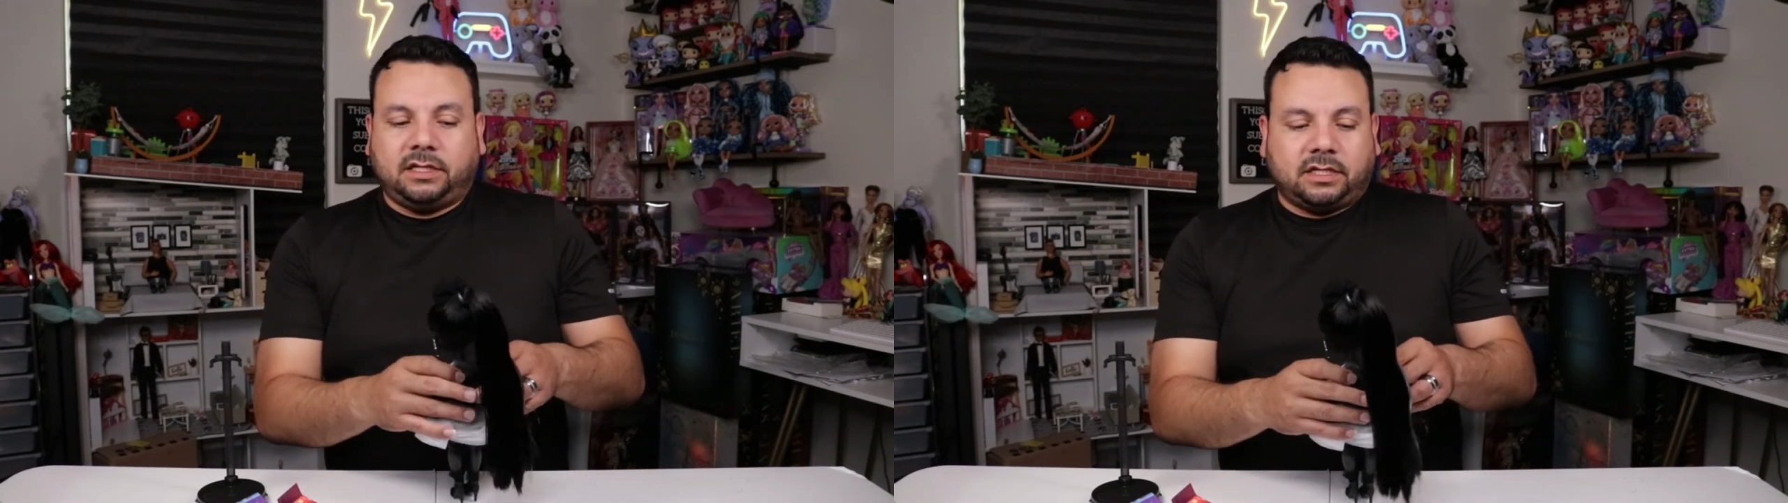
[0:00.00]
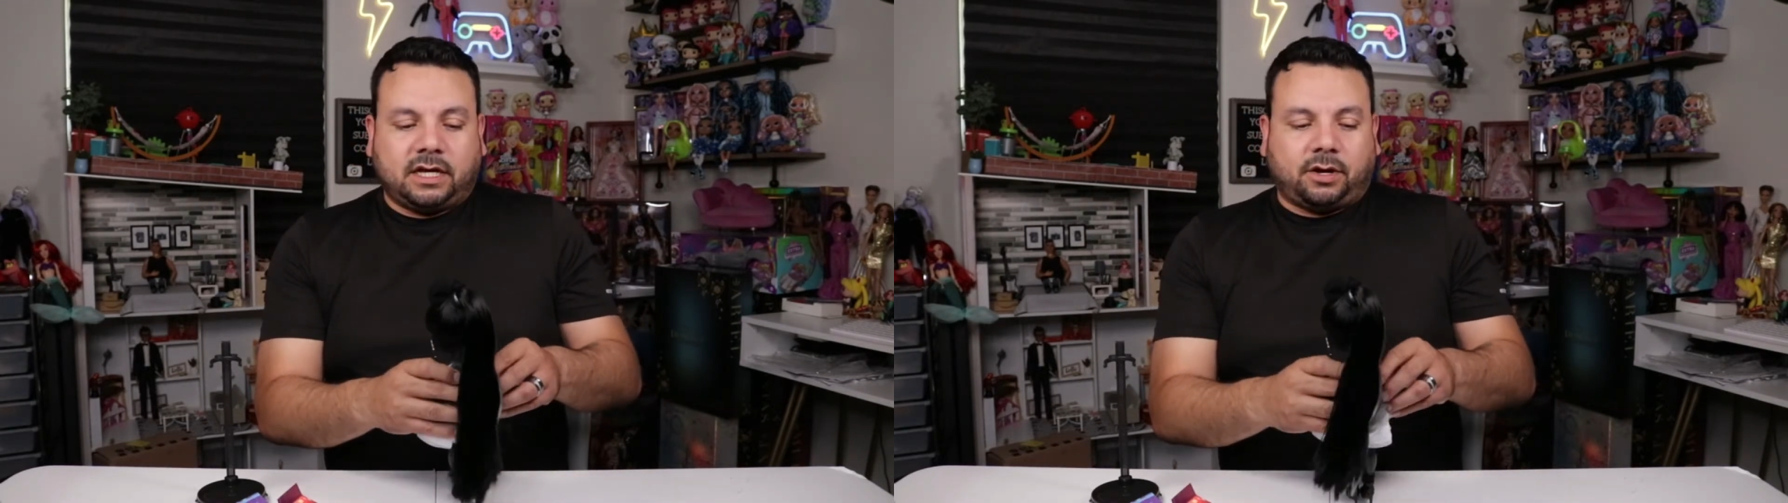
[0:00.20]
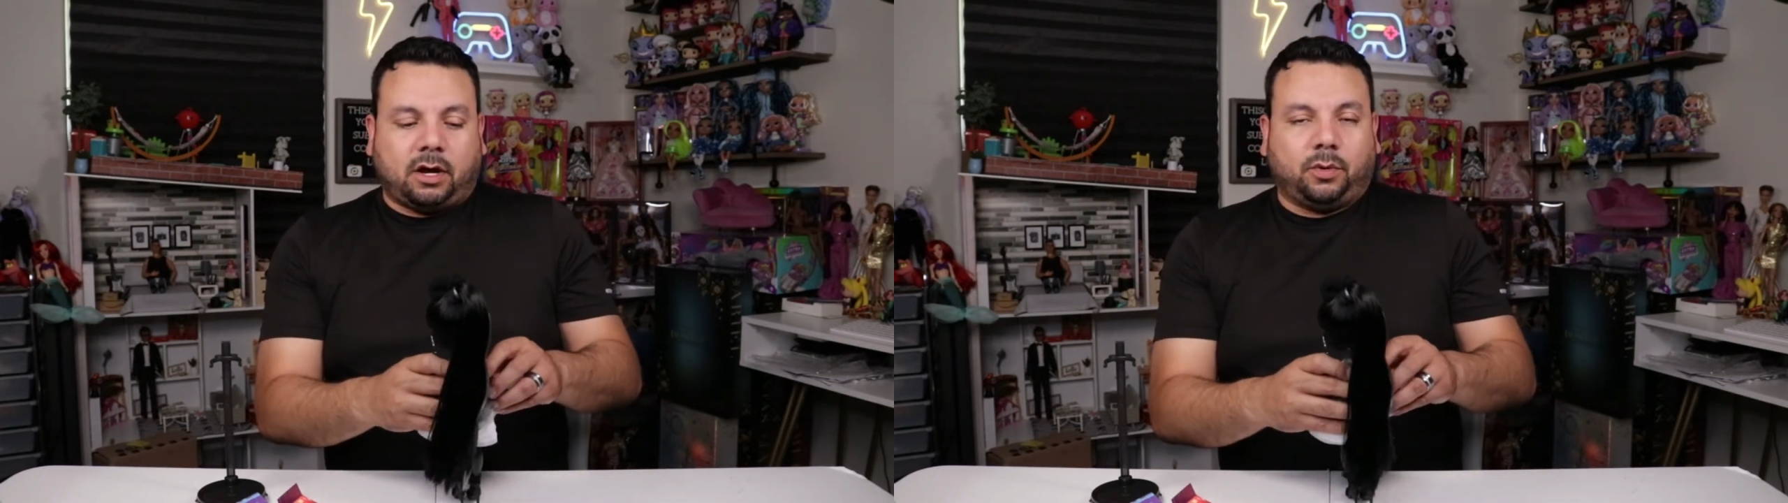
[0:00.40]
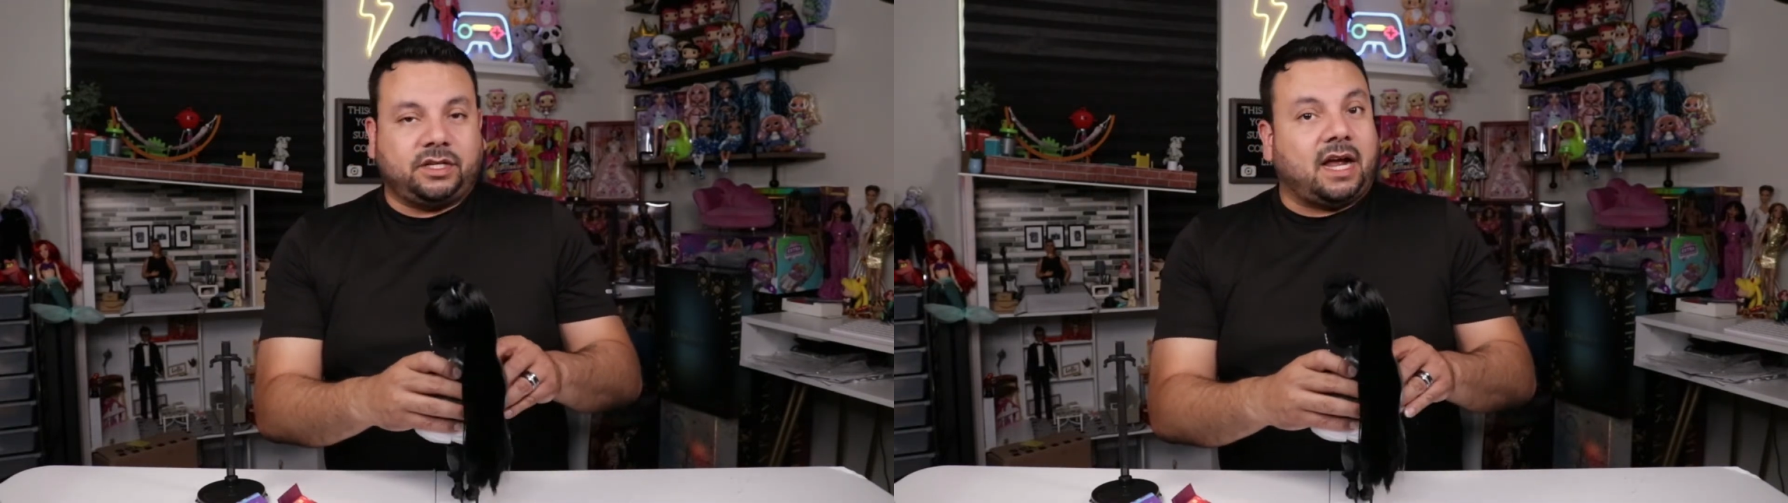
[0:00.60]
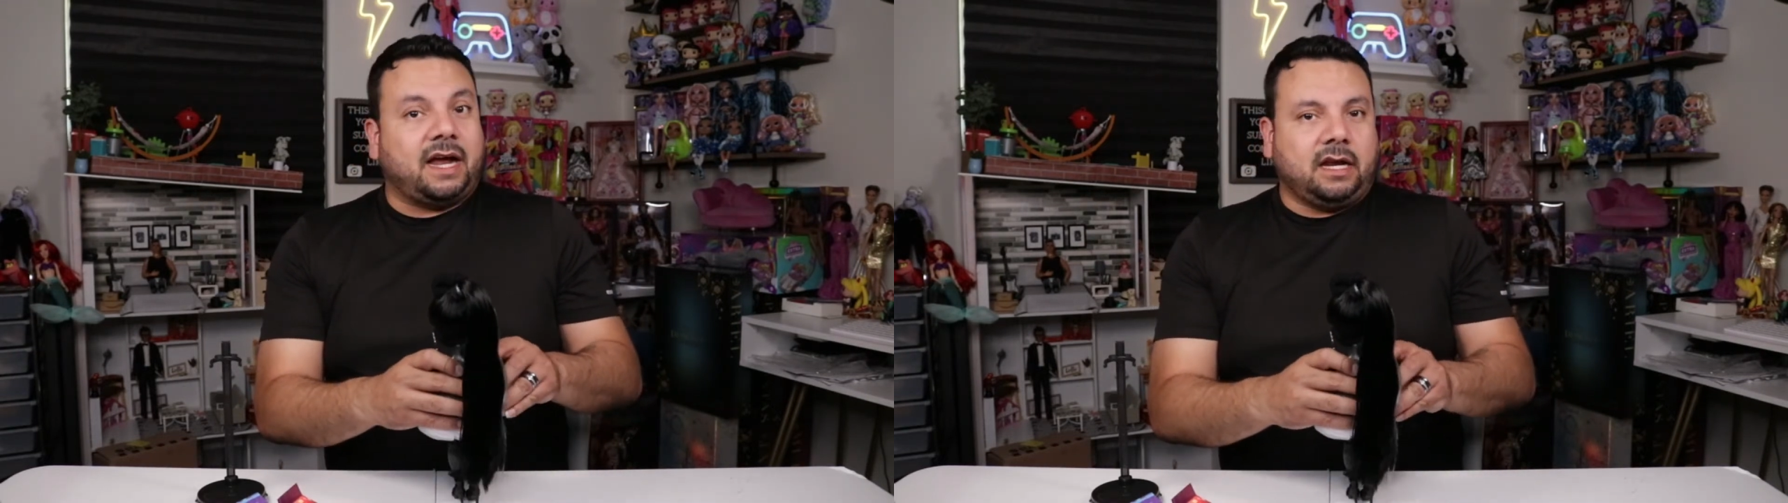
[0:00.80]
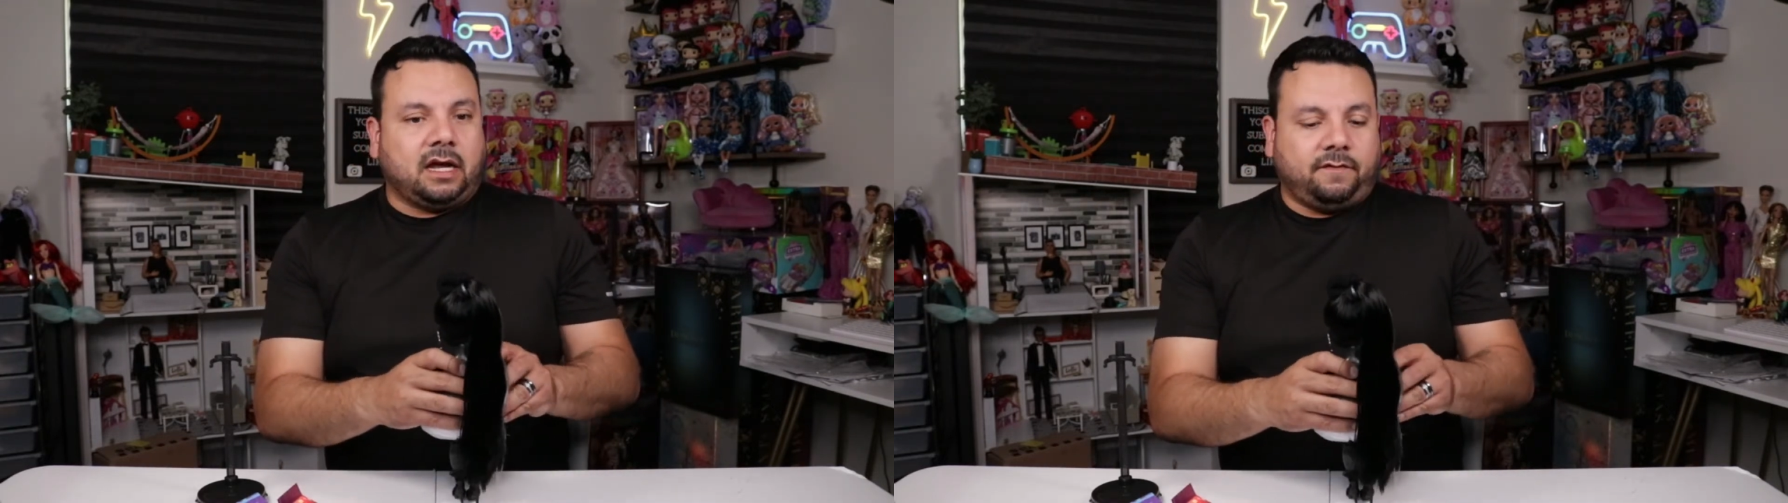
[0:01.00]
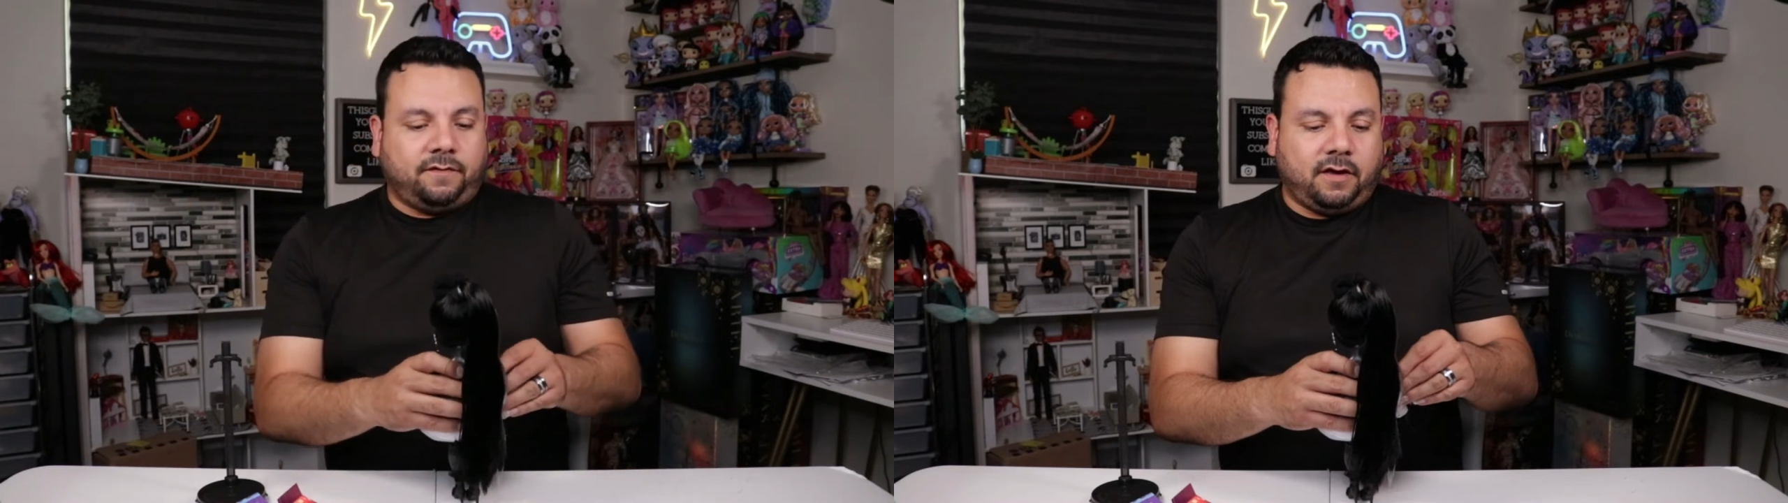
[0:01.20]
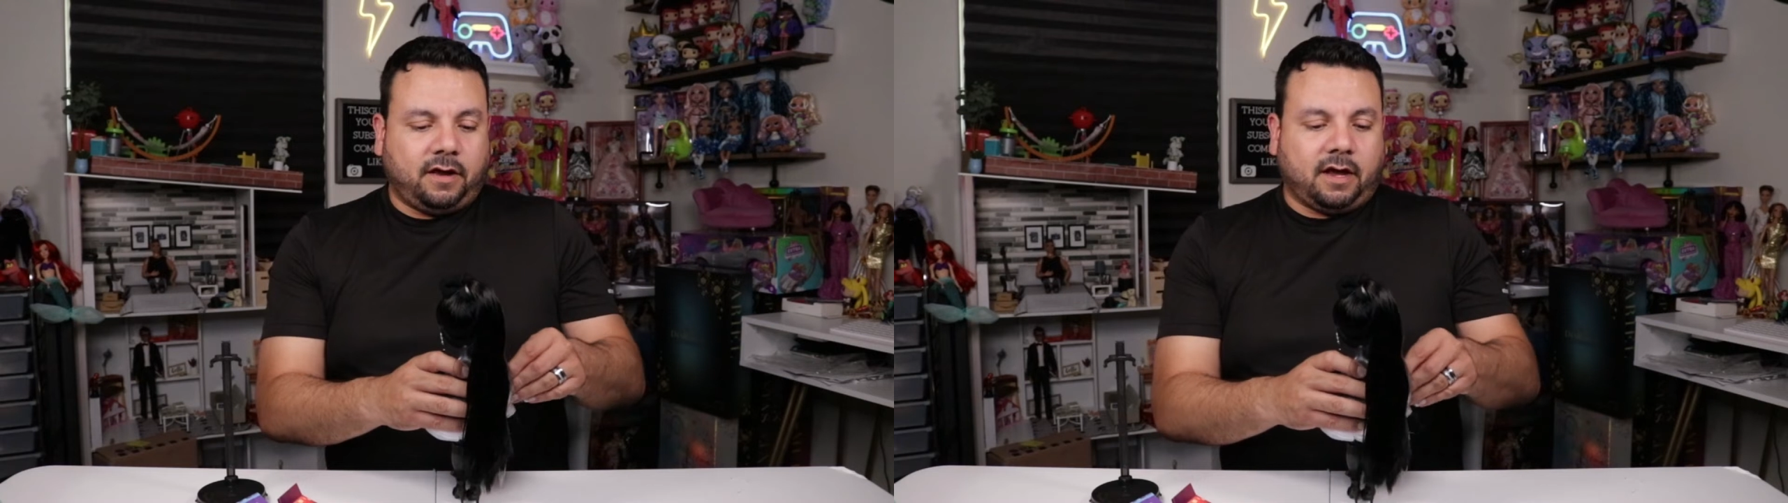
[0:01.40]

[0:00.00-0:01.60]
to take her out, which I love.